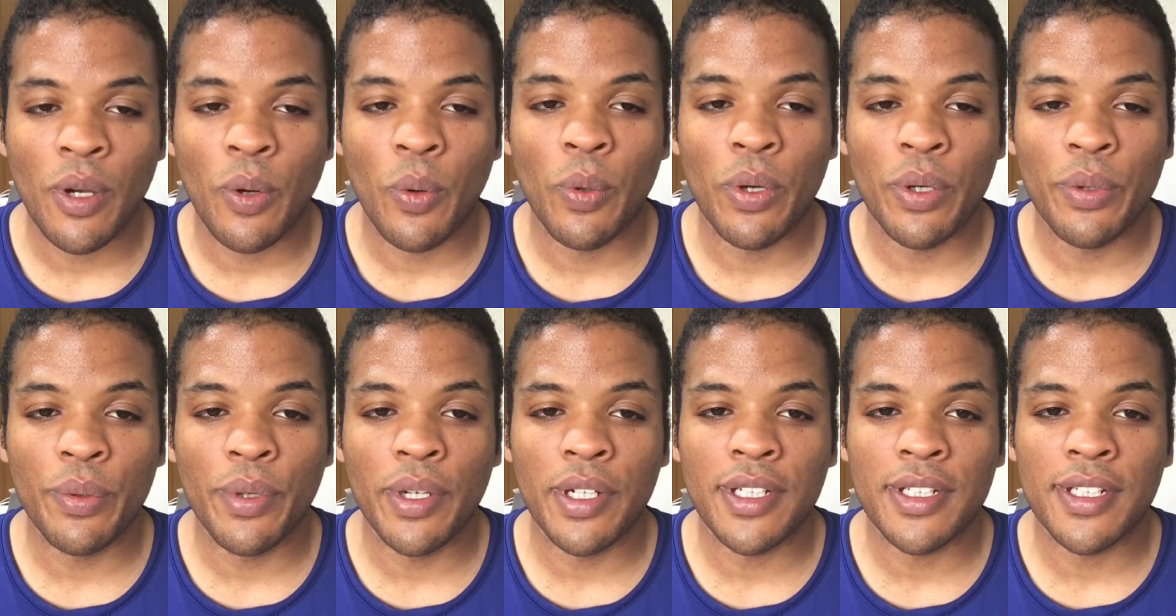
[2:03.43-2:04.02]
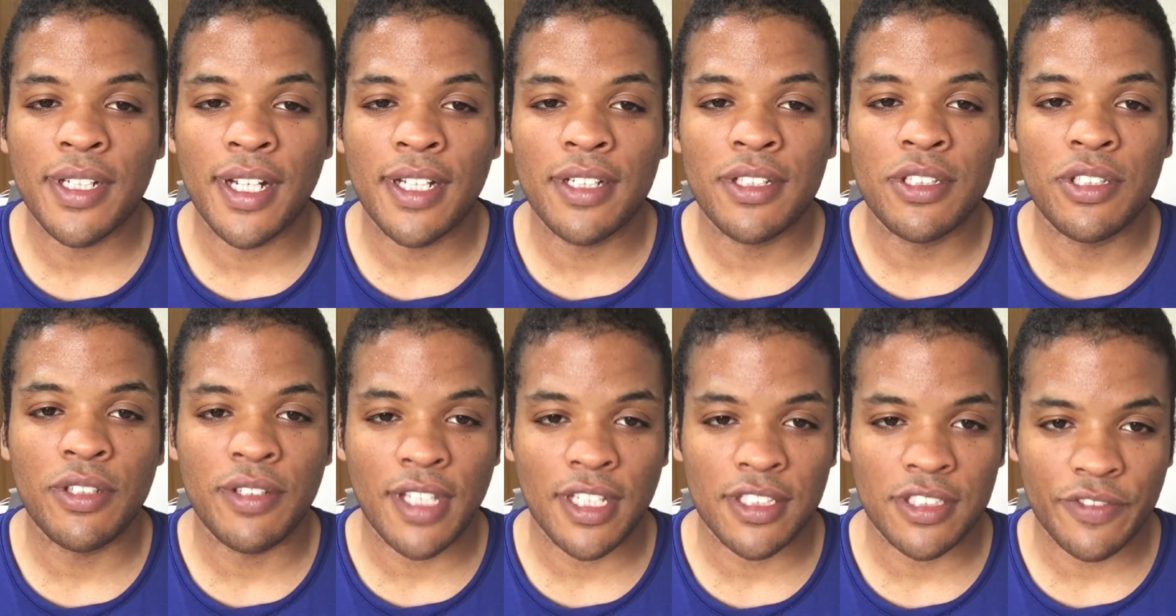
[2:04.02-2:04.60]
We're working on
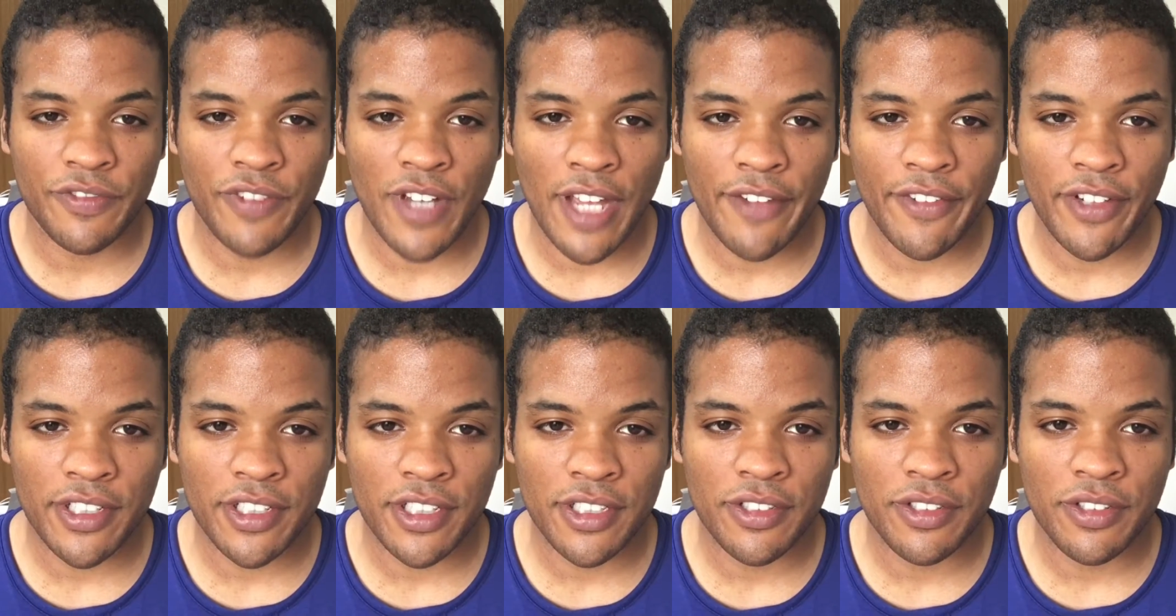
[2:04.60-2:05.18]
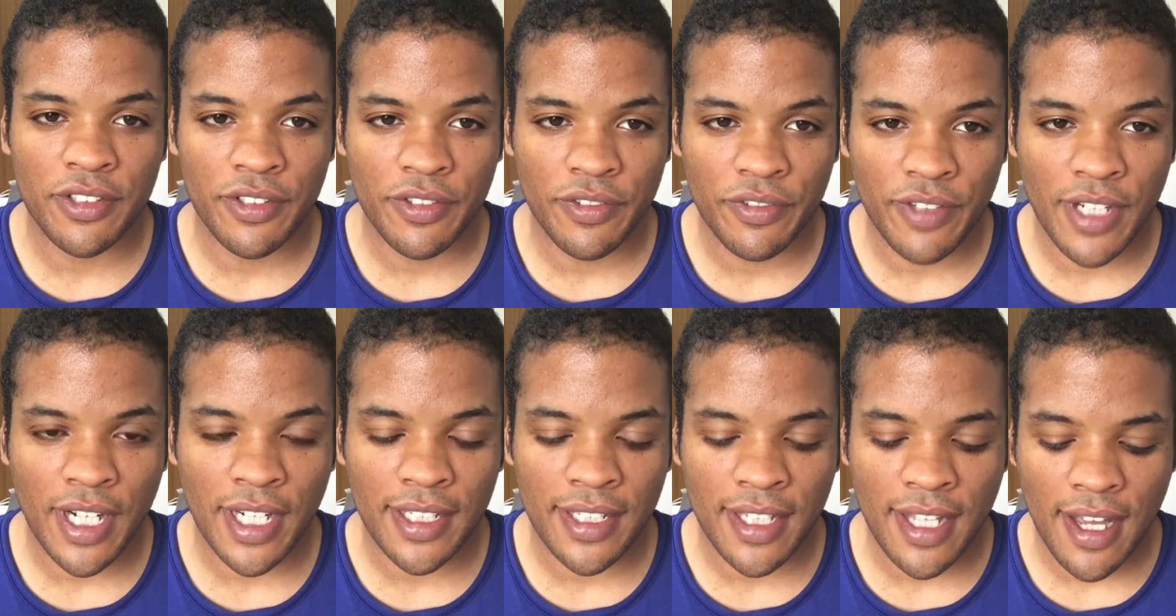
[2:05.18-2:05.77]
$2,500
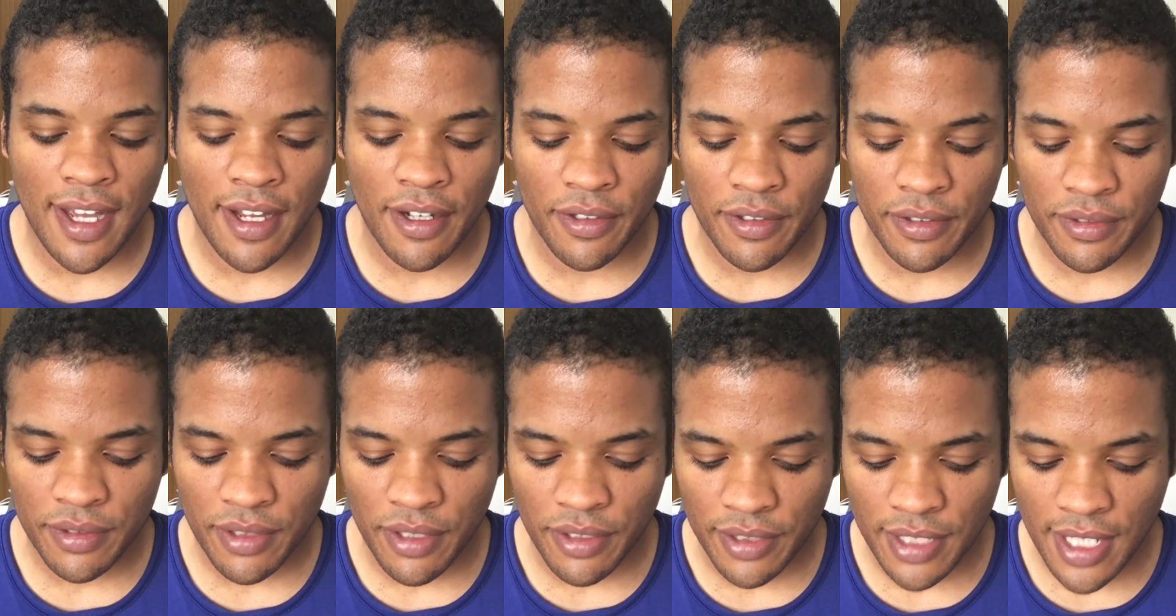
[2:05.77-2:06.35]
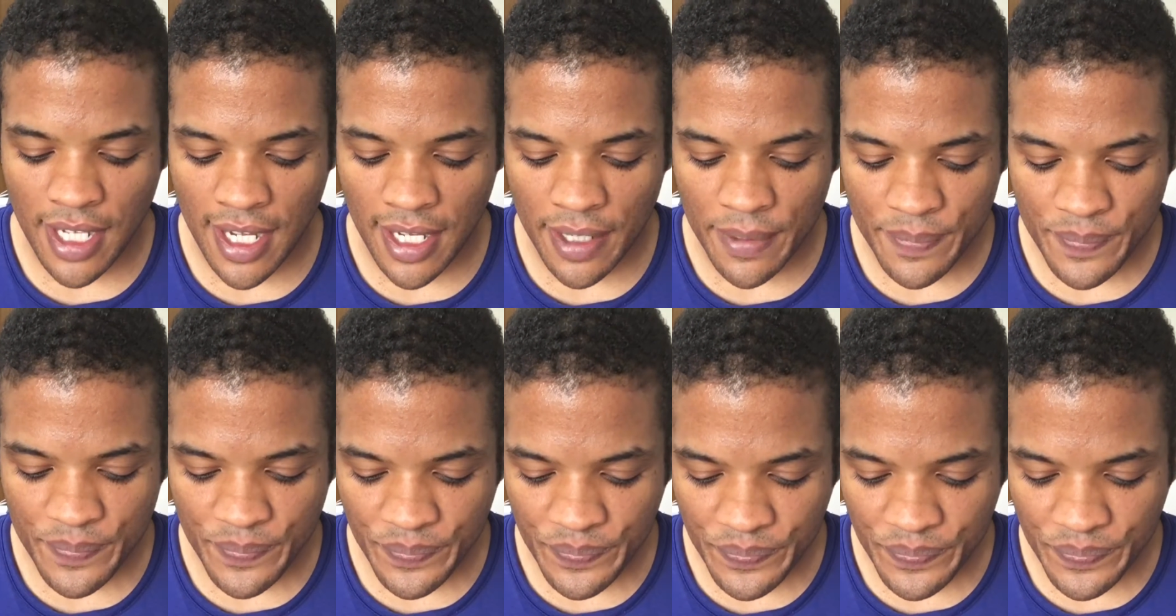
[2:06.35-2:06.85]
right now, okay?